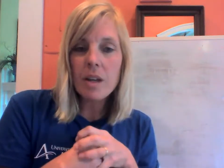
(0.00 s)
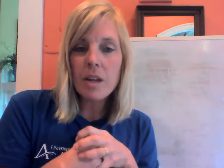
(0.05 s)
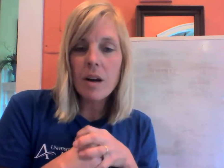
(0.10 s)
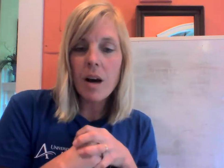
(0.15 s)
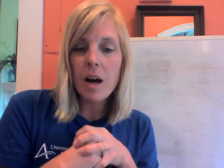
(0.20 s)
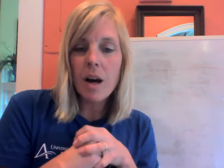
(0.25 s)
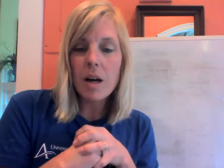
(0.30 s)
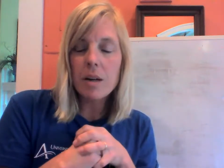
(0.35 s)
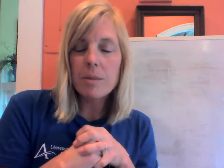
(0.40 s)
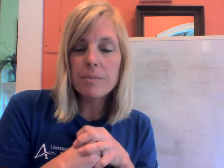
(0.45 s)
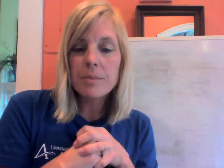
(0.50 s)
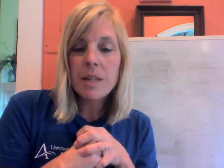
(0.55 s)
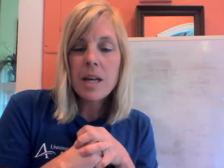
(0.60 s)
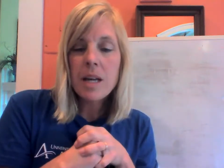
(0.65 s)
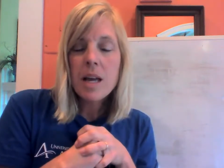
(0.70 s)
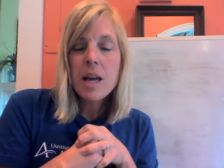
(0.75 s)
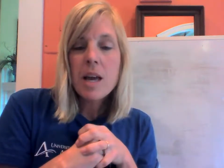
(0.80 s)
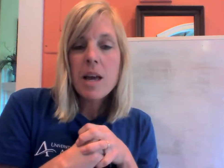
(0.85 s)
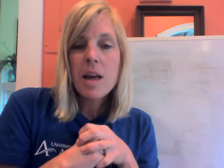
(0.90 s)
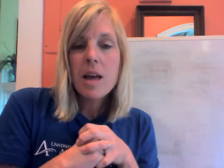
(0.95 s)

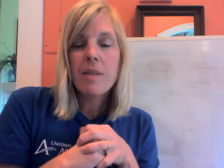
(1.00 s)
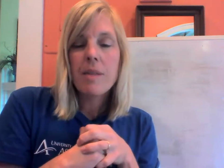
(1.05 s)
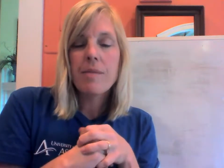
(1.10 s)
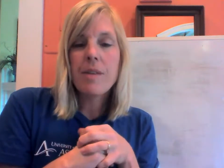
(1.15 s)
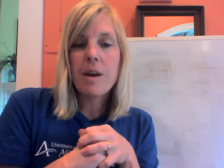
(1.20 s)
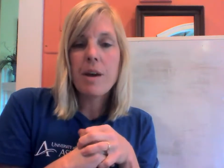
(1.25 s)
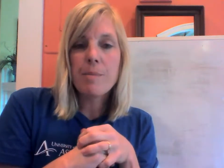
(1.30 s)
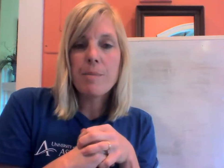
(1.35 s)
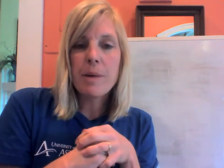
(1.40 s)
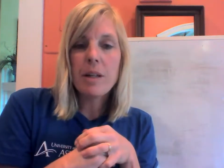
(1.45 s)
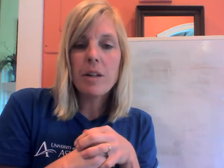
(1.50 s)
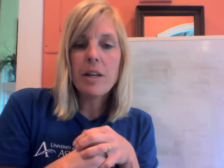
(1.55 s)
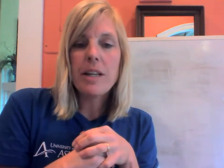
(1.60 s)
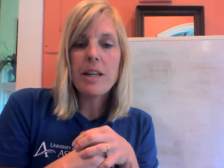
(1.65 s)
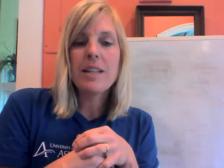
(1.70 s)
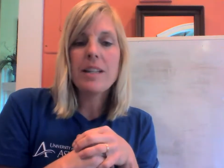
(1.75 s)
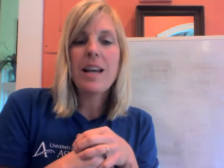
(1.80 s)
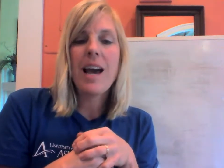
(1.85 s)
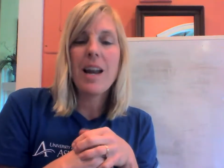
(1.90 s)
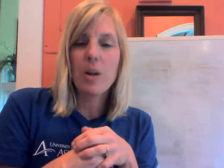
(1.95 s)
The ability
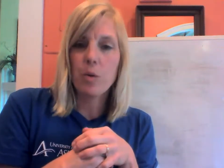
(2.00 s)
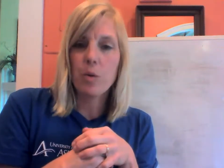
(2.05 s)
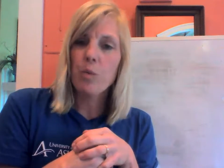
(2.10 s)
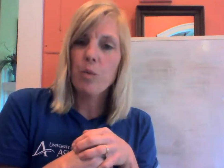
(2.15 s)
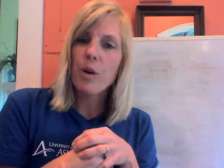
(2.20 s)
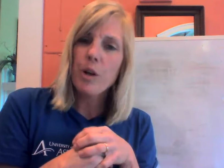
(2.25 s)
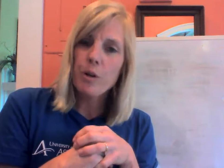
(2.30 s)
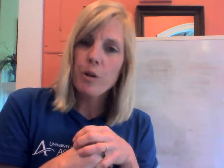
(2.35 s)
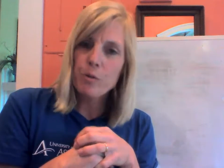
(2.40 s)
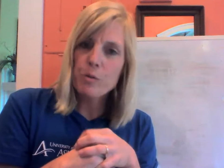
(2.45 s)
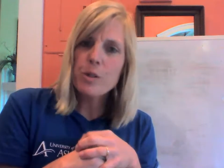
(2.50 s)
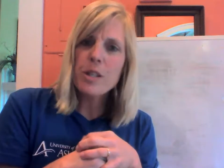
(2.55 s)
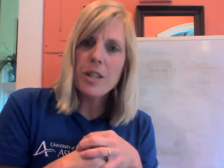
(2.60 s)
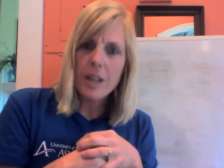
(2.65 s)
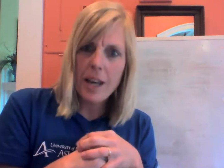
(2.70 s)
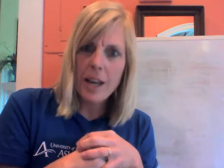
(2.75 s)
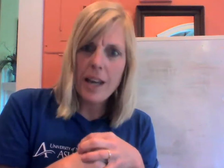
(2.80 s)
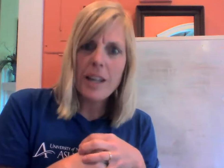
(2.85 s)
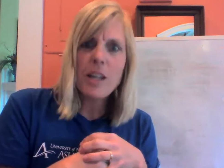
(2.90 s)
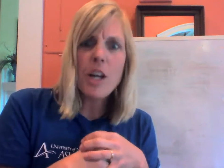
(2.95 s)
to kind of root
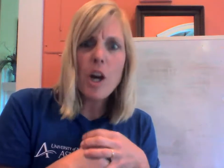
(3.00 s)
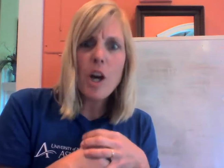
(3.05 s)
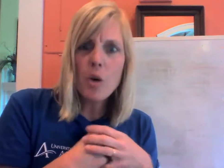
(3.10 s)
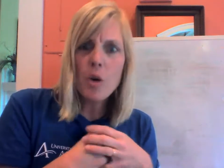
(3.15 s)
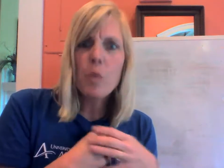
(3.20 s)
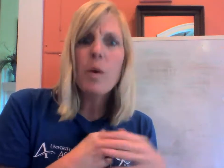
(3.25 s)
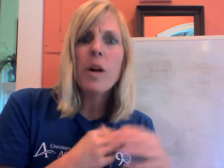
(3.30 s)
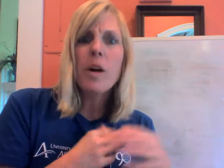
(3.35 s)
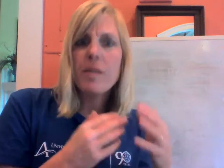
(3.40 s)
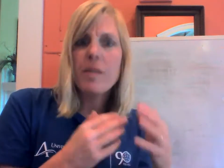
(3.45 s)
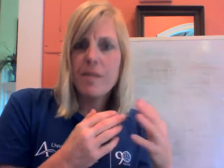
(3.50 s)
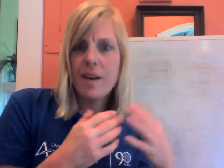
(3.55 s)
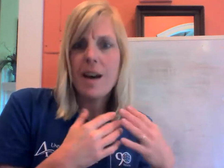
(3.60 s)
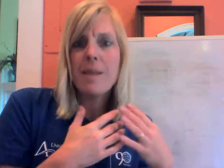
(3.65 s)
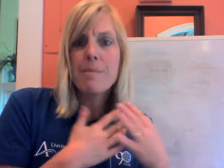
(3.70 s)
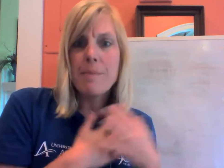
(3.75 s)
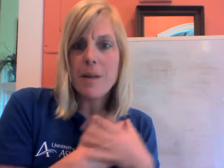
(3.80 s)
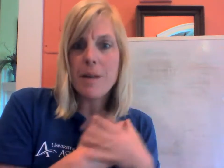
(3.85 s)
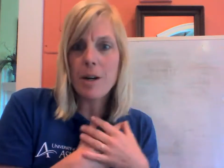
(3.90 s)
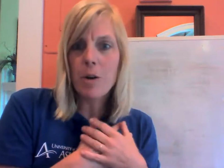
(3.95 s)
and know where to
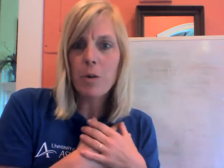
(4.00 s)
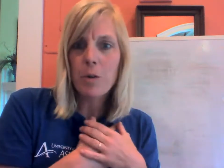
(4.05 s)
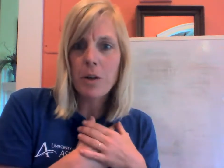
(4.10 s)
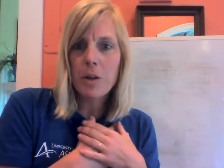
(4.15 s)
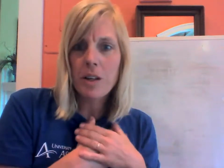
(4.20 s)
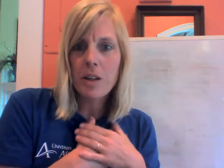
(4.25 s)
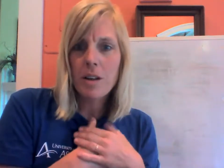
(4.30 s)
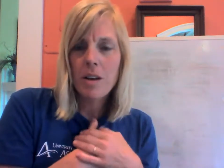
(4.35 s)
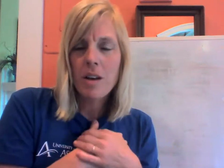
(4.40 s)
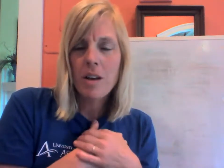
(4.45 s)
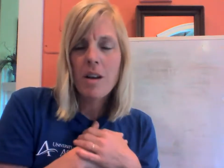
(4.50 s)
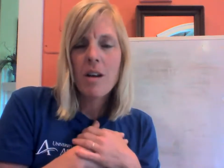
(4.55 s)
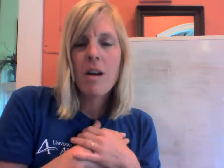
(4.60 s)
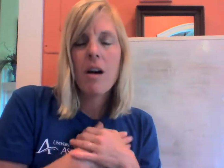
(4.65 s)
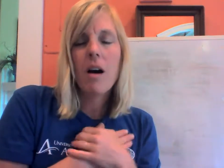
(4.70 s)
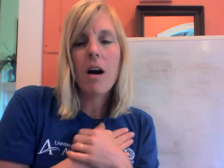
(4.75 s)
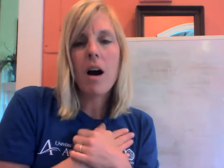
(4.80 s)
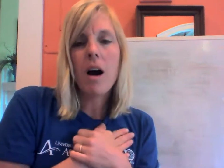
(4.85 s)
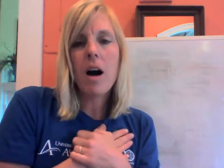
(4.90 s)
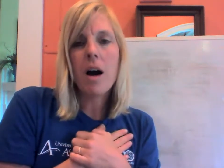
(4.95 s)
find milk.
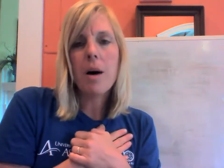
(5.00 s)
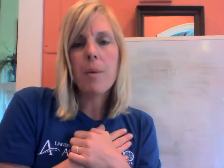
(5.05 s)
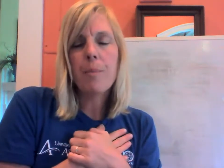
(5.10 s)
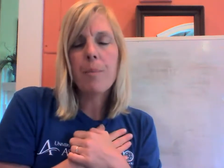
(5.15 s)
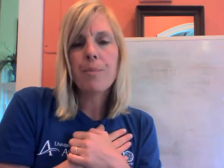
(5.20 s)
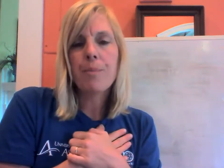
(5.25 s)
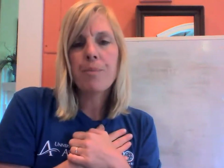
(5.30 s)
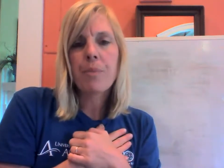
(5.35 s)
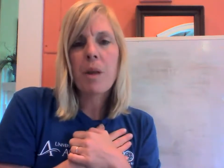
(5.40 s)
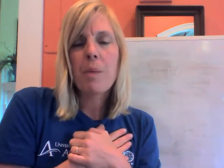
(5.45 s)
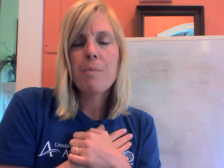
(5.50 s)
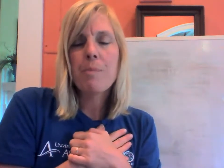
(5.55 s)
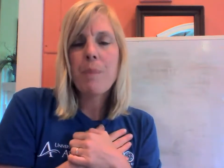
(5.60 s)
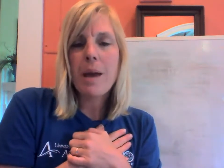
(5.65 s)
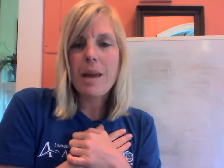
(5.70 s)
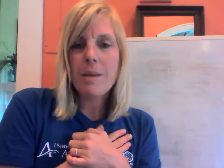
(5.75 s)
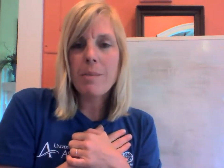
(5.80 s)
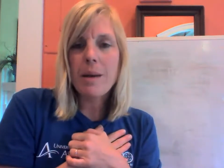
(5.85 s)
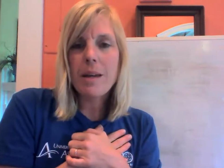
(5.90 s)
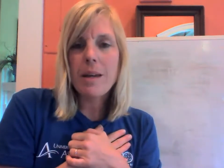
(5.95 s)

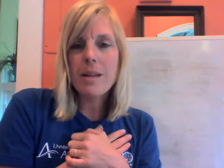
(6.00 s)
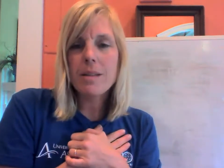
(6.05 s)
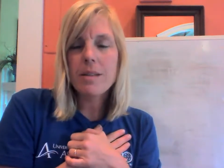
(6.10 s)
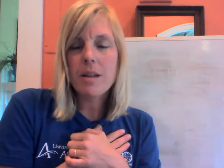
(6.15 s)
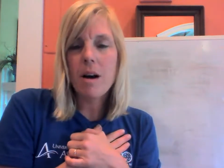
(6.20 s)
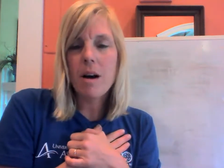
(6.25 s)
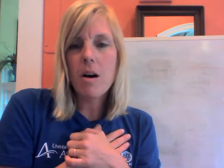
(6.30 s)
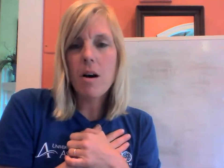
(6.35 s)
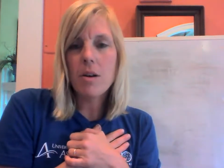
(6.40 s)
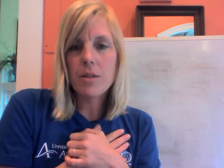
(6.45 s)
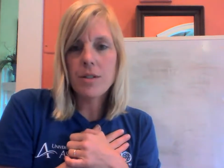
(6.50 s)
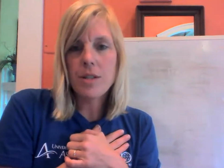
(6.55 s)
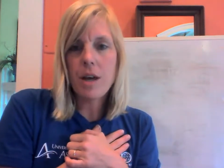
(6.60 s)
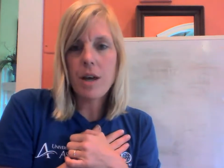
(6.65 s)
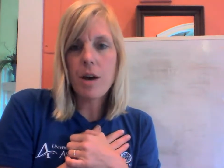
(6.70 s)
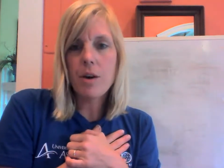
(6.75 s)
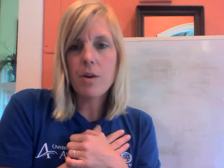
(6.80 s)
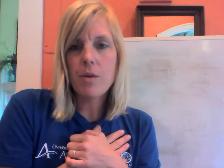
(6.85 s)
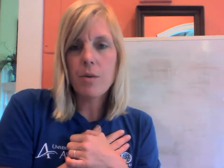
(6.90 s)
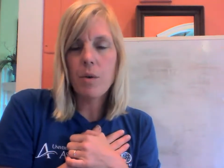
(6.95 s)
Babies
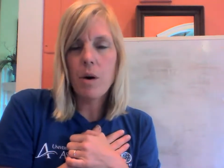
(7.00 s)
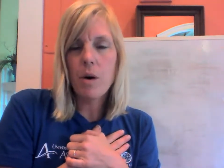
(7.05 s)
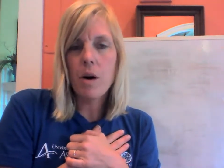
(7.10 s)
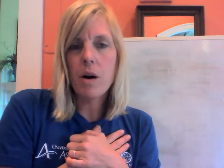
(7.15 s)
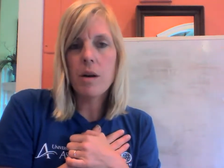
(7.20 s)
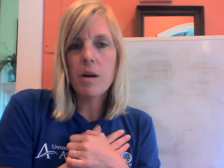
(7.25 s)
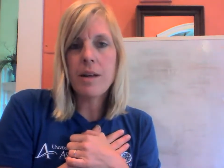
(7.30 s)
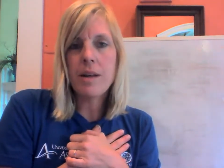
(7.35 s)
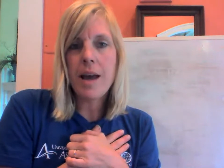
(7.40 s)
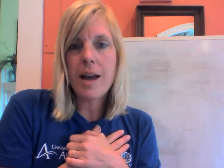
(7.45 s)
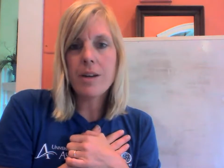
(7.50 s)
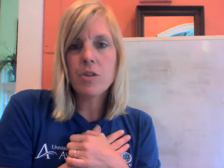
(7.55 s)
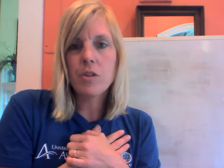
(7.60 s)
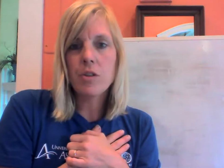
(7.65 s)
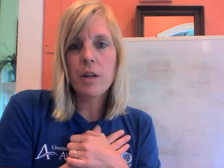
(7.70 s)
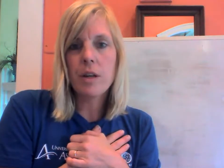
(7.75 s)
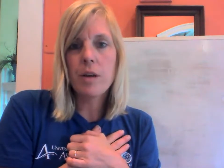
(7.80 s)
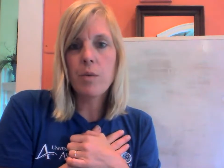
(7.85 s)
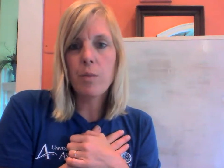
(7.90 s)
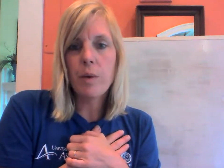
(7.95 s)
also
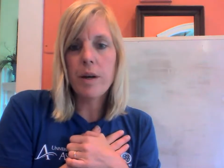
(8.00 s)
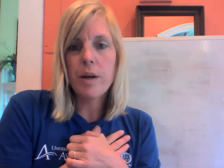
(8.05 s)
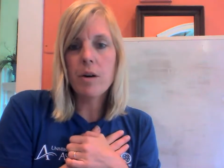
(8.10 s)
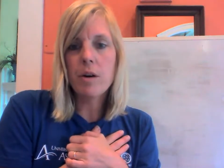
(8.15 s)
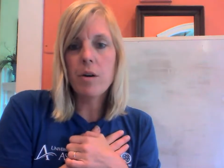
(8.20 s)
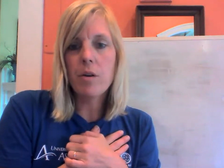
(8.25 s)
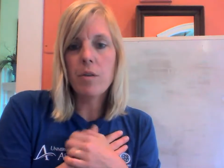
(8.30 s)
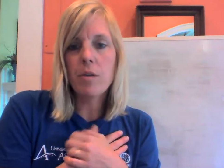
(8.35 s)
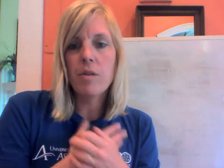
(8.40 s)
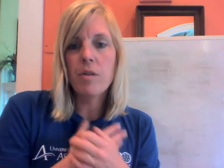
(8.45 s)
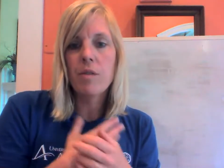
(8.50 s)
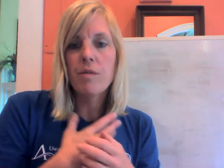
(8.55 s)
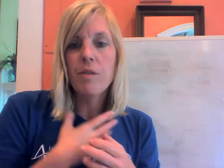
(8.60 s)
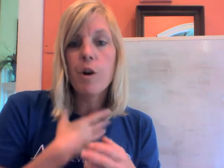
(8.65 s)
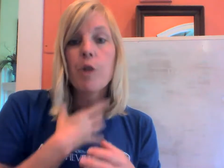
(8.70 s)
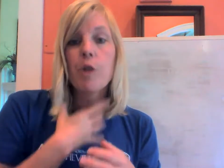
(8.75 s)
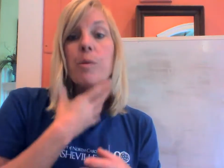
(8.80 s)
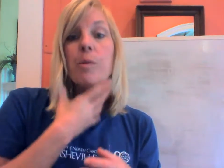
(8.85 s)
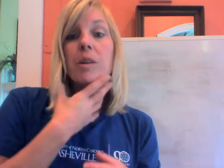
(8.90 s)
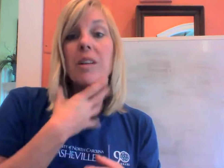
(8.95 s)
naturally will
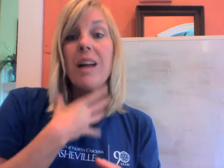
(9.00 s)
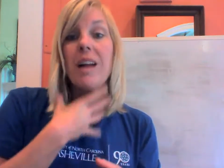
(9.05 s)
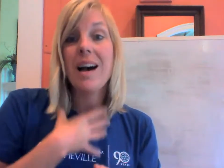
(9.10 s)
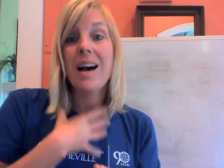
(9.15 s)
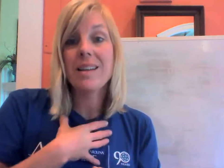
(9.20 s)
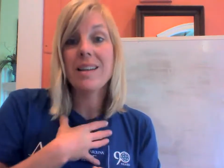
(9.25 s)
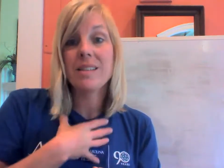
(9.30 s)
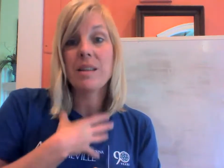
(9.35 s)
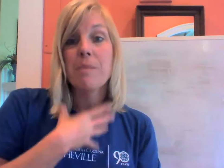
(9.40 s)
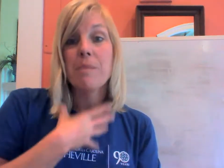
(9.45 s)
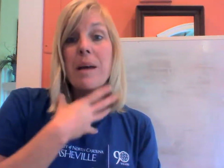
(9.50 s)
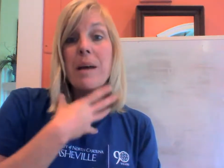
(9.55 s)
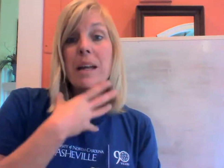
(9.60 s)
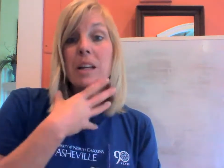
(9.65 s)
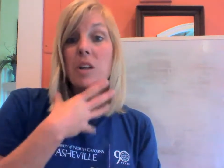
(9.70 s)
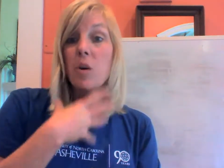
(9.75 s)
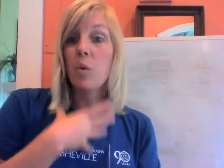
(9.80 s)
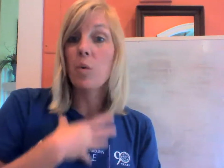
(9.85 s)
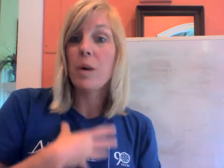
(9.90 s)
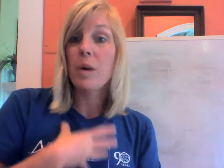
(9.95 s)
verbalize and make
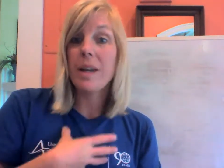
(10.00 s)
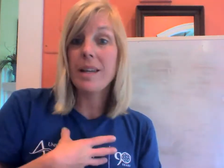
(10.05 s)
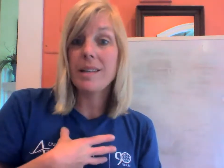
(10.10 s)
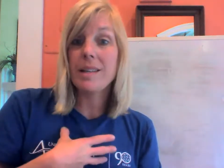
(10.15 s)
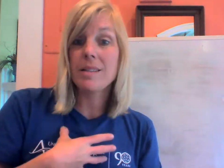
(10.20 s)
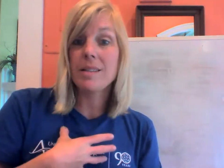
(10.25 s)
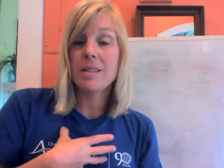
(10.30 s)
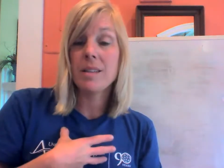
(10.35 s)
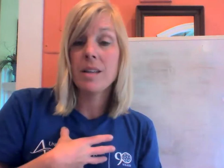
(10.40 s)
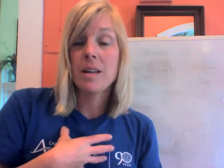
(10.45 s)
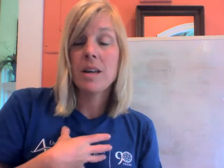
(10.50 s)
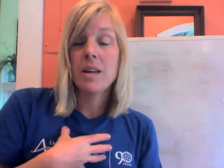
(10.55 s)
noise.